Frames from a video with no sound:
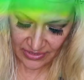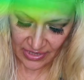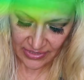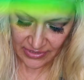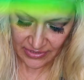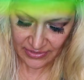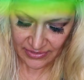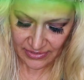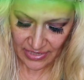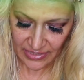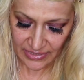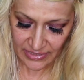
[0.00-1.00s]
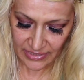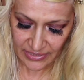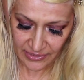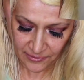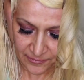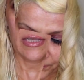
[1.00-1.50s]
kind of setting in. We're
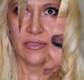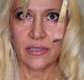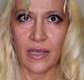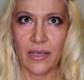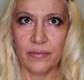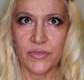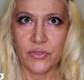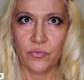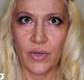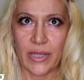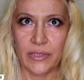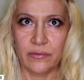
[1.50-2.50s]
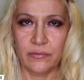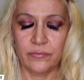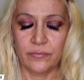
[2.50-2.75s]
going to do this 10 times. 1,